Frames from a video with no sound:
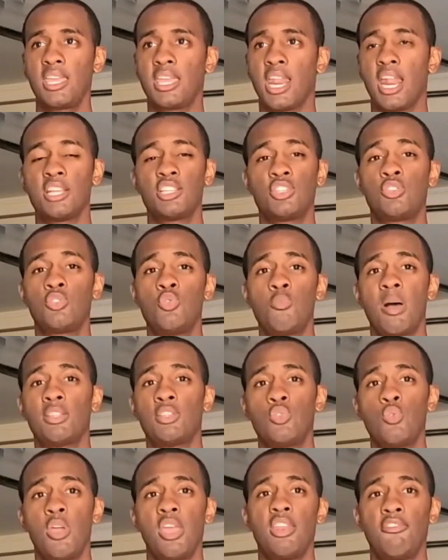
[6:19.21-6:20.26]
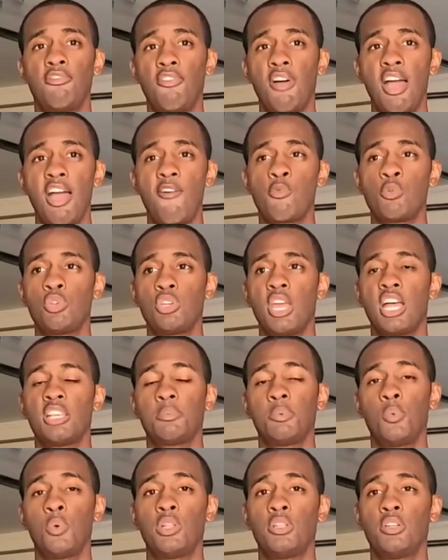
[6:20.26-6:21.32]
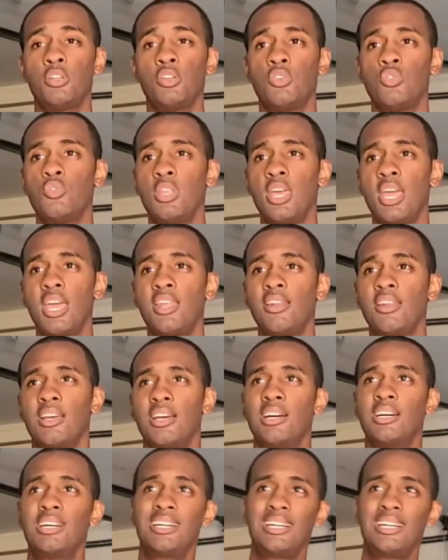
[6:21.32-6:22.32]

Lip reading: can I just do my 285? Would you guys be willing to do that?